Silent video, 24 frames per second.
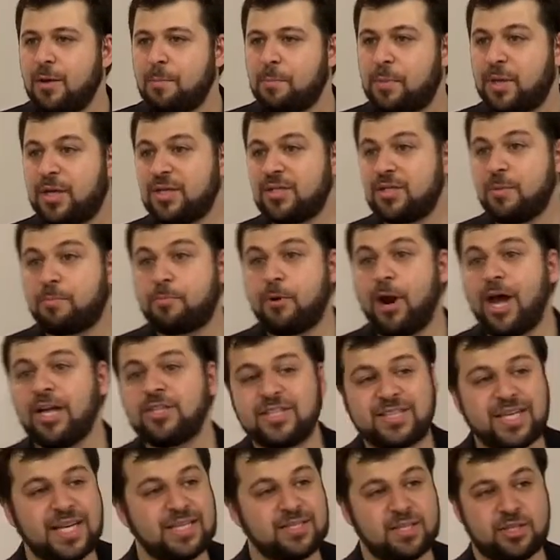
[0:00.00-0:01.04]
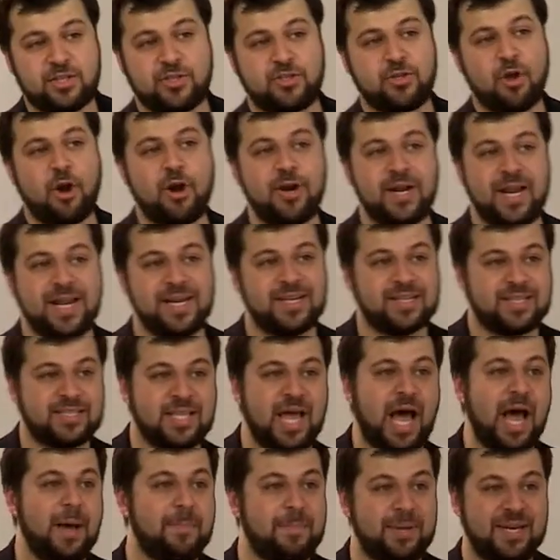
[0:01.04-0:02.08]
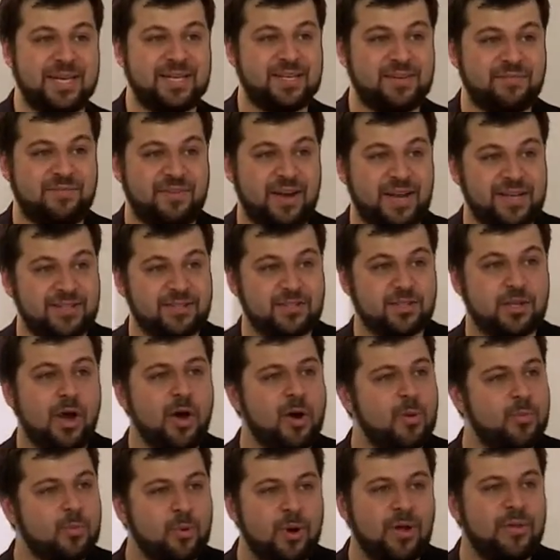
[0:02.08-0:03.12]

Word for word: Because the project has a start and a stop and a defined scope.